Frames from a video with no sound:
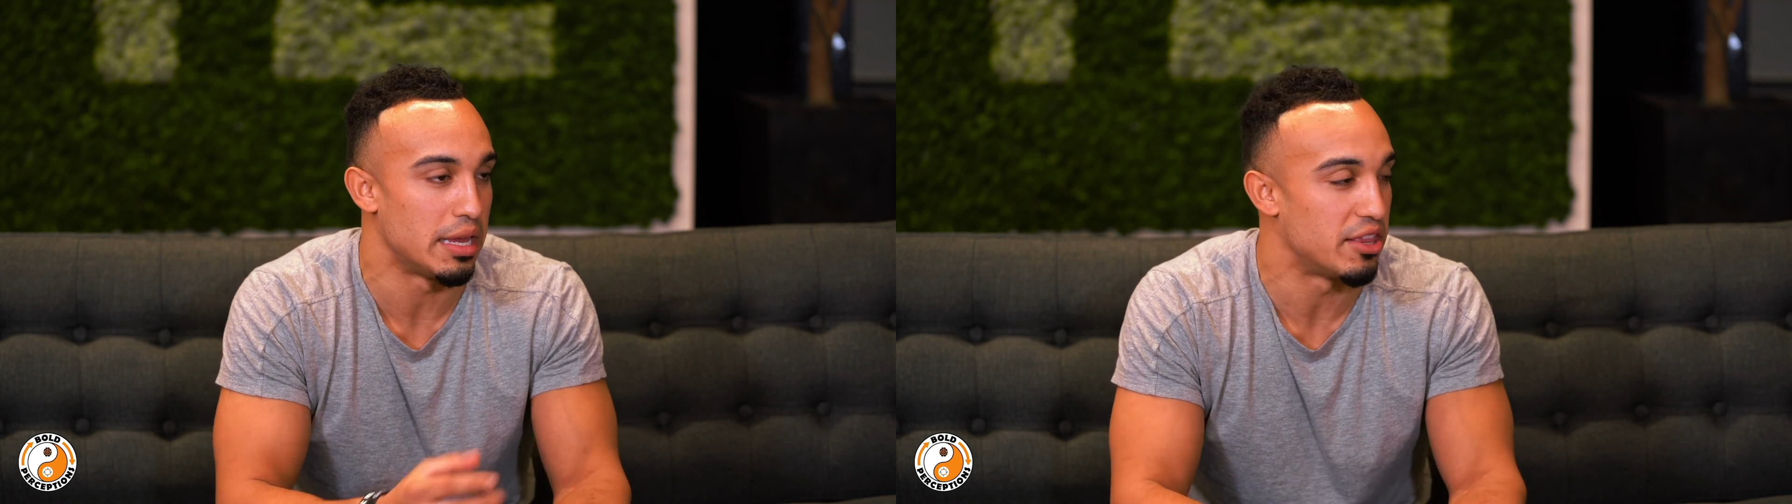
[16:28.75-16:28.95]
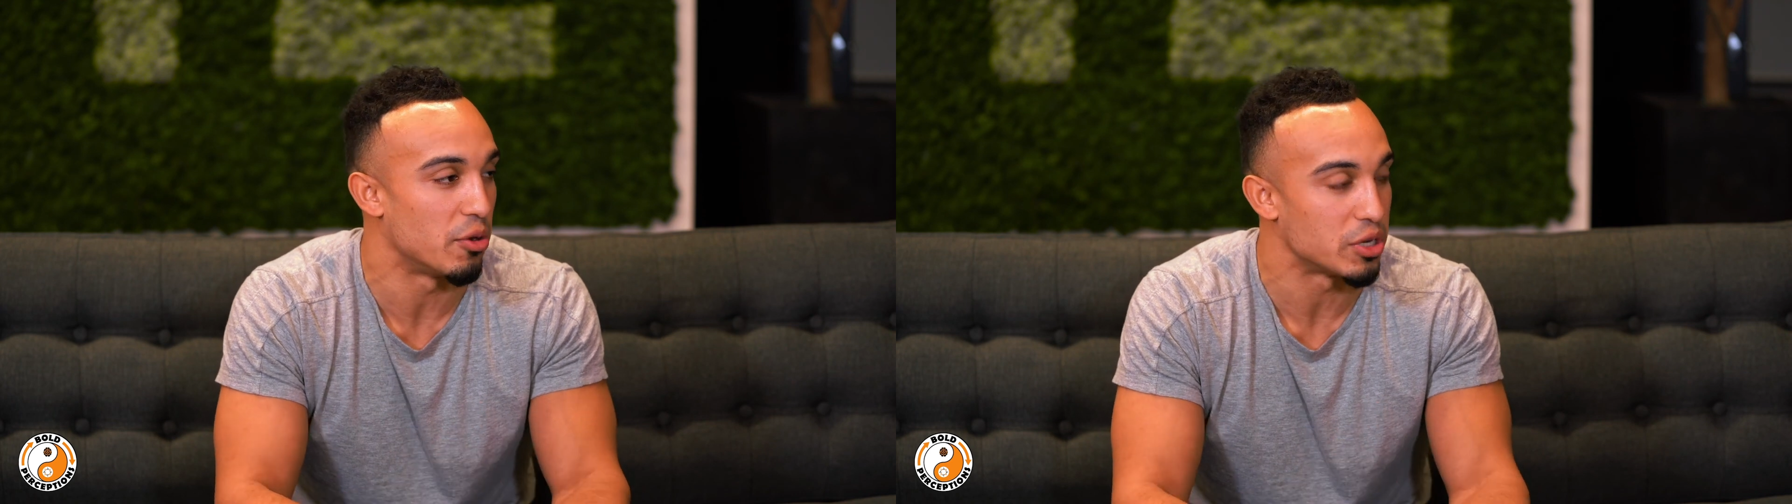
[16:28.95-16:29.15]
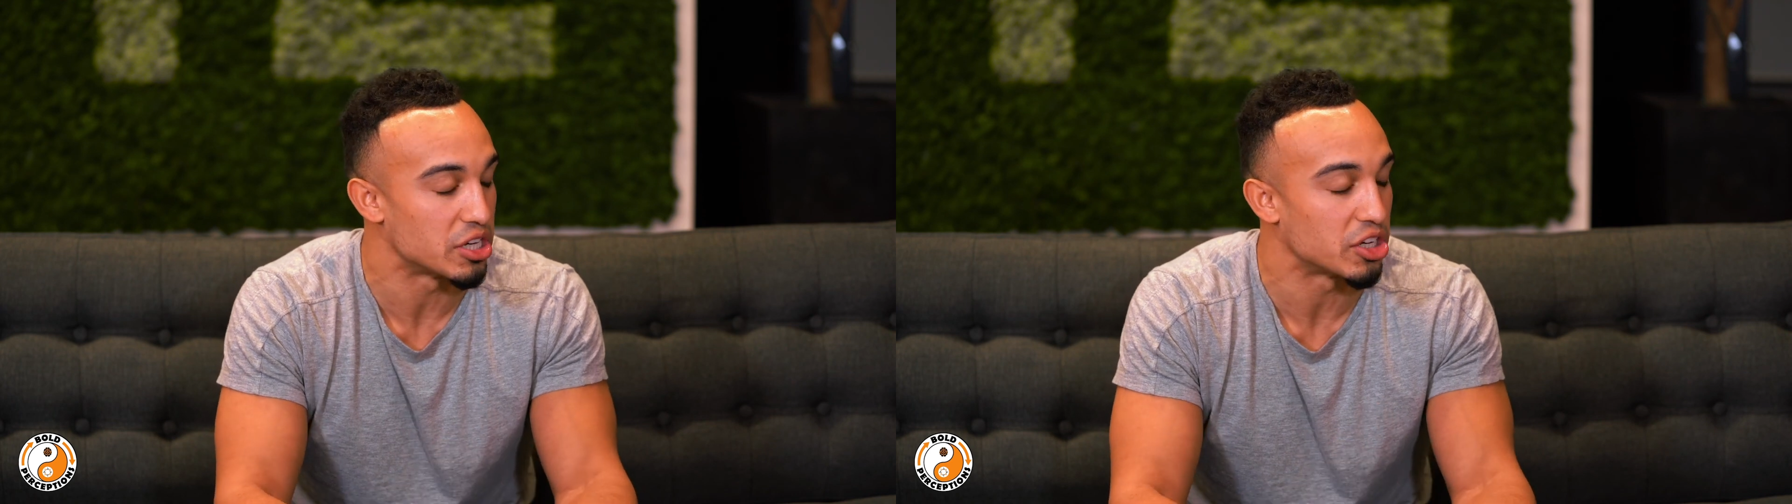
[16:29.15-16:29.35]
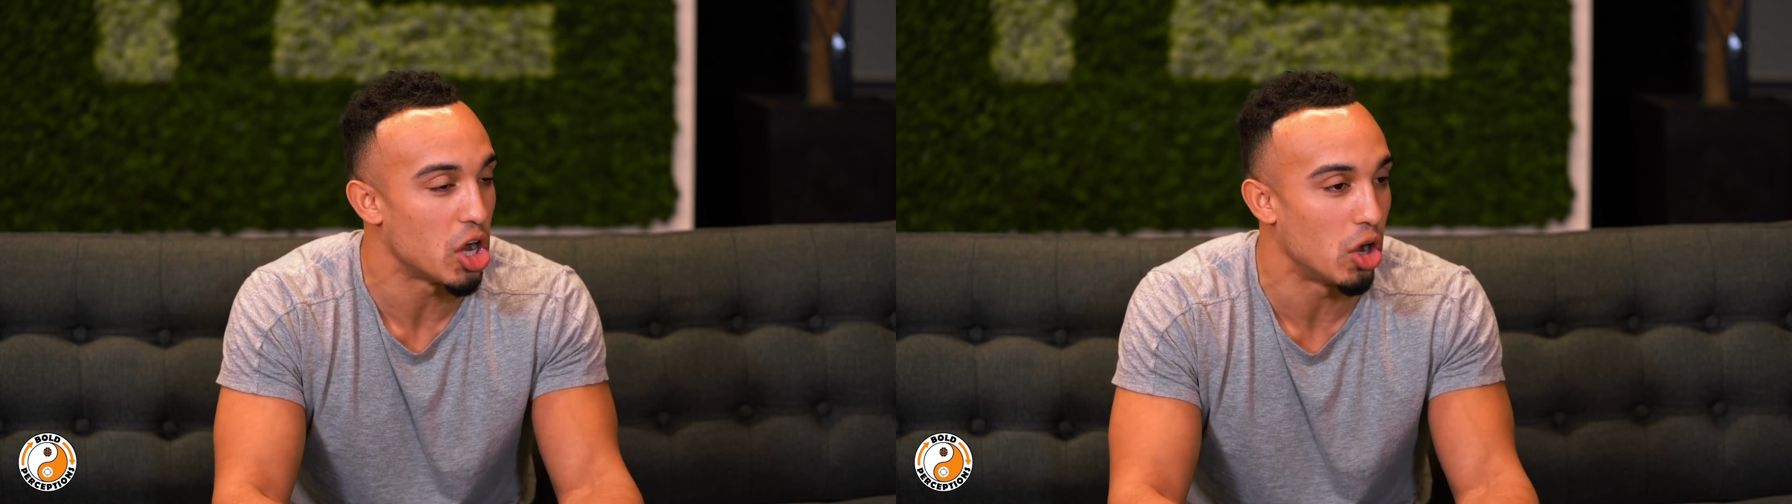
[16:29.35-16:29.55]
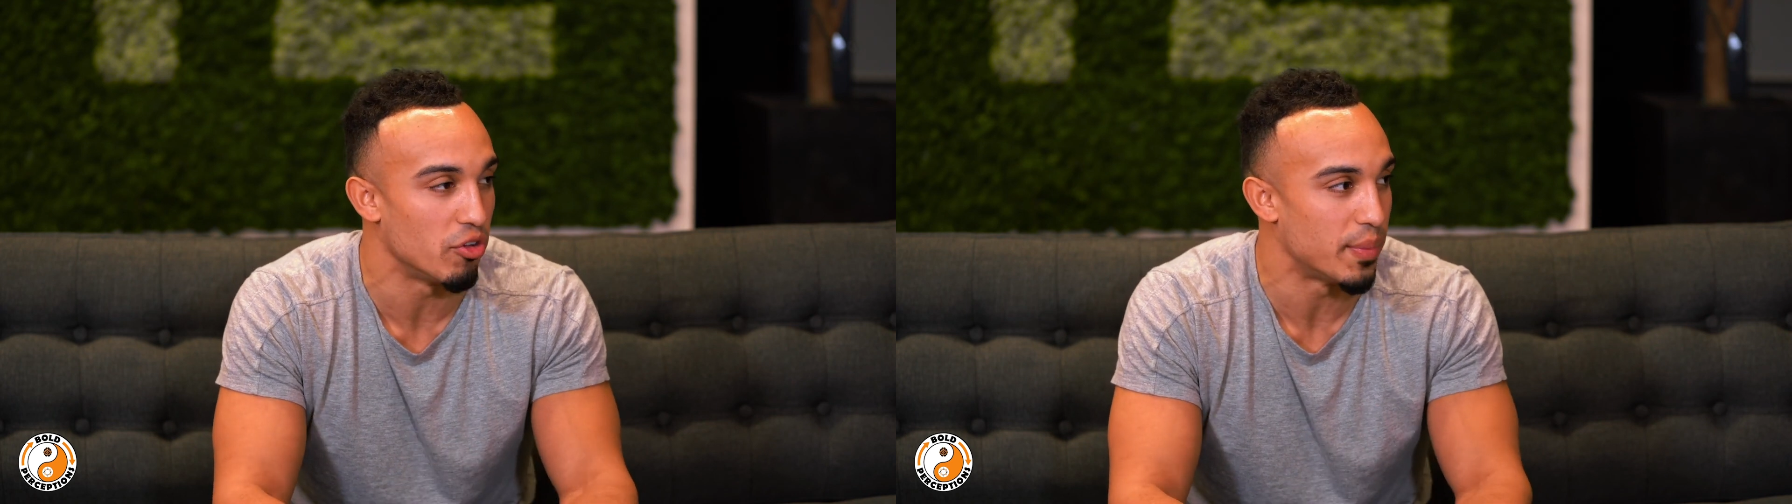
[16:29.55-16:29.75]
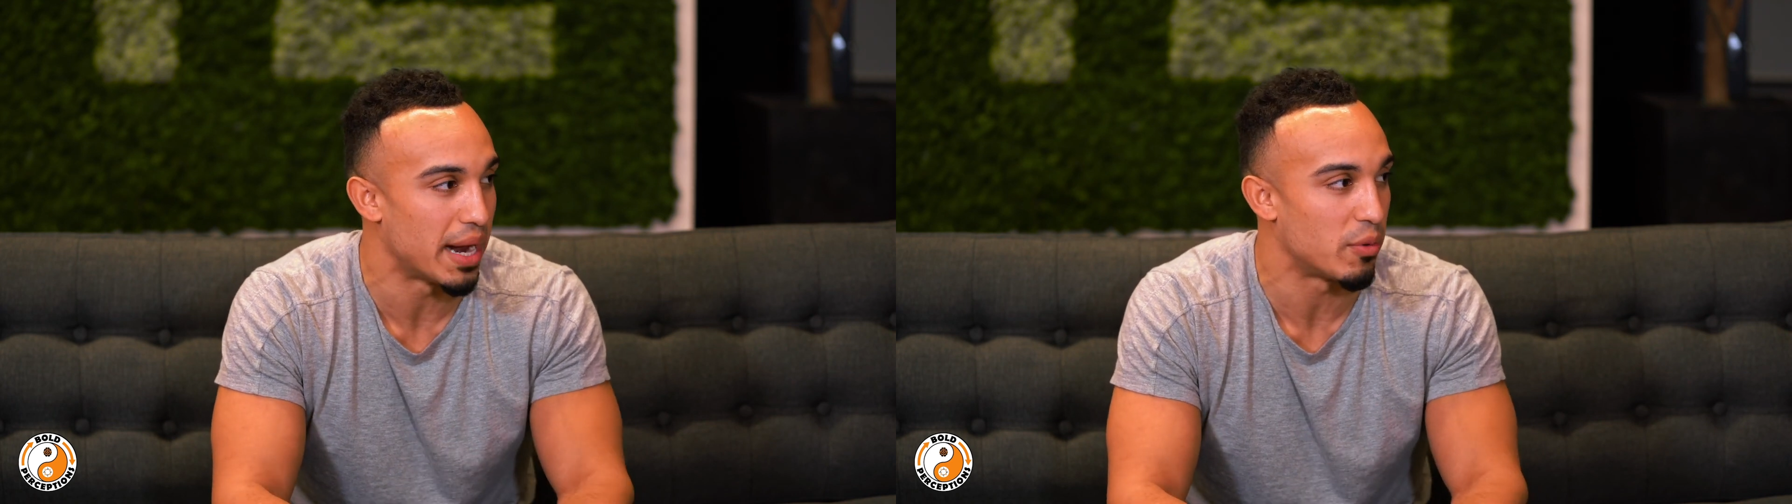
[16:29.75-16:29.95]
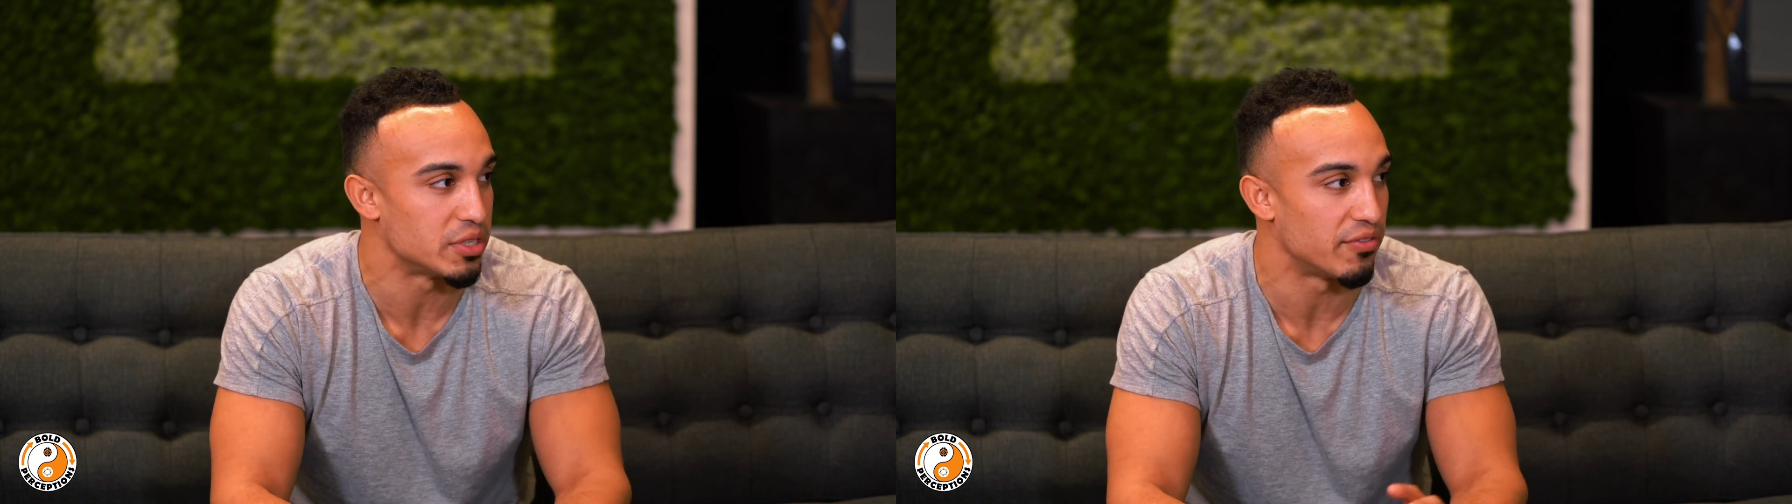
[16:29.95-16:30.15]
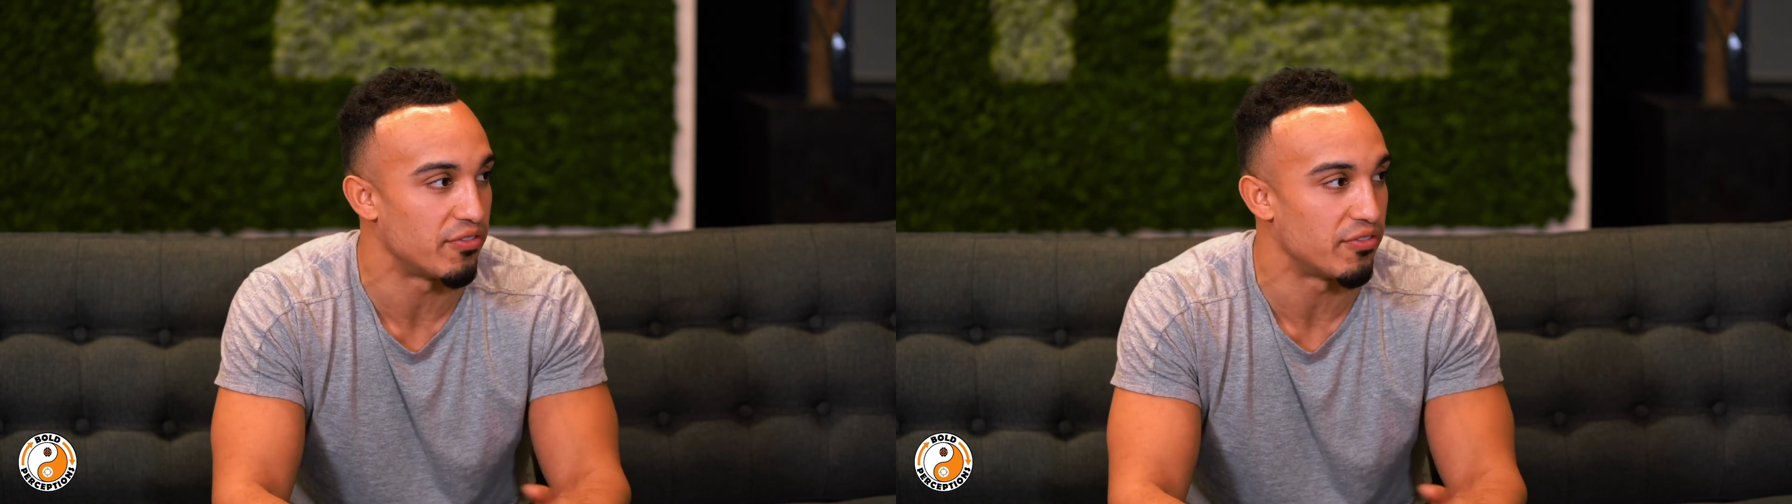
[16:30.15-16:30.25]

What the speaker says: there wasn't COVID, but I wasn't